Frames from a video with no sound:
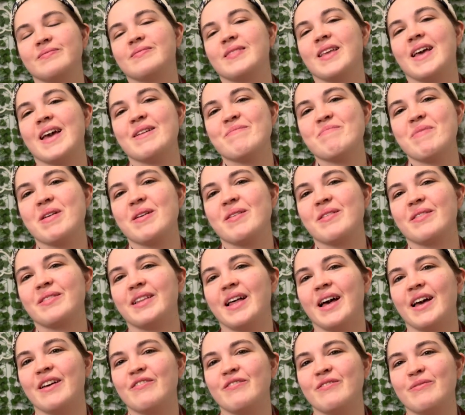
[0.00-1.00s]
And may your
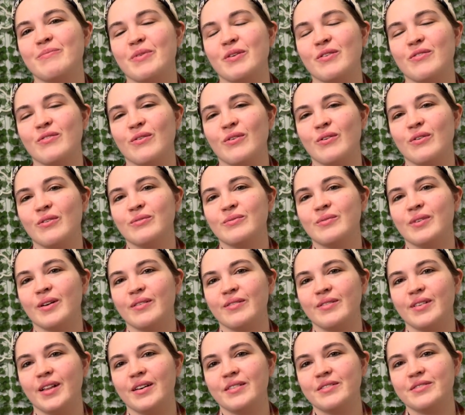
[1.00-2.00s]
life be full of
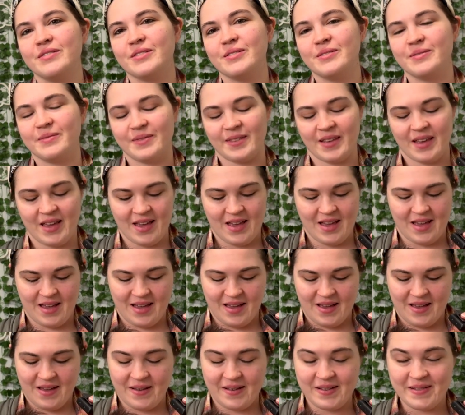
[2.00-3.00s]
love.
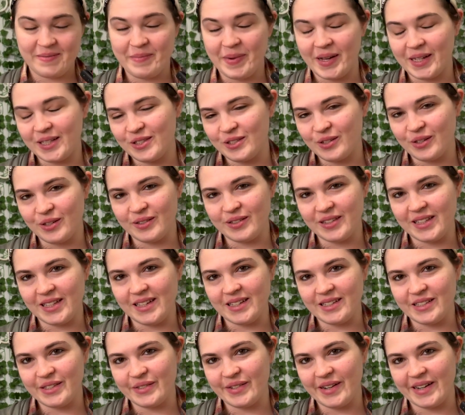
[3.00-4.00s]
Mine certainly
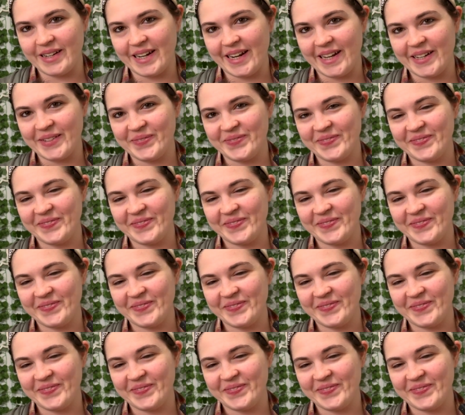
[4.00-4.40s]
is right now.